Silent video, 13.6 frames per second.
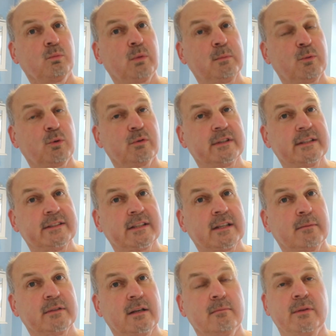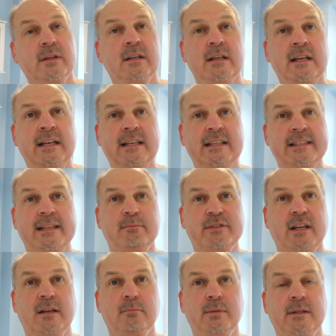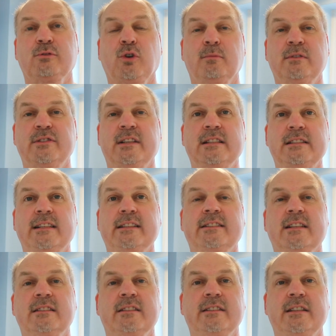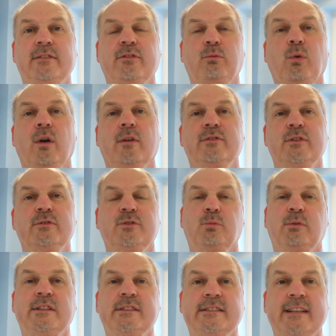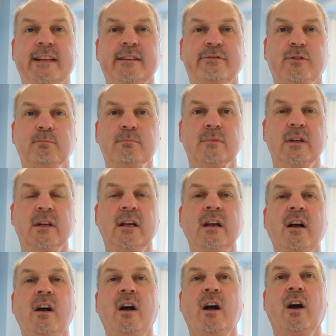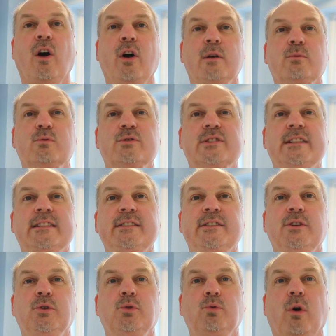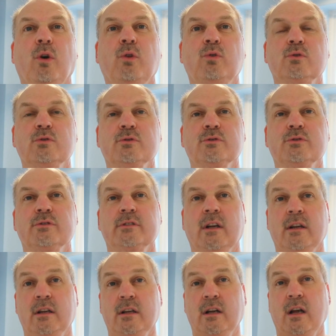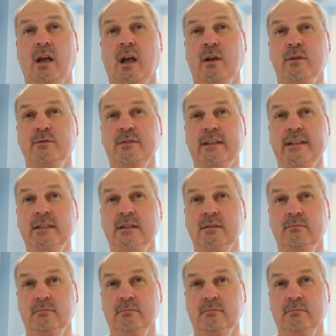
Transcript: when more of these are coming up. Hit a thumbs up, and comments and links underneath of what I've used and where you can get it from. I will see you on, hopefully,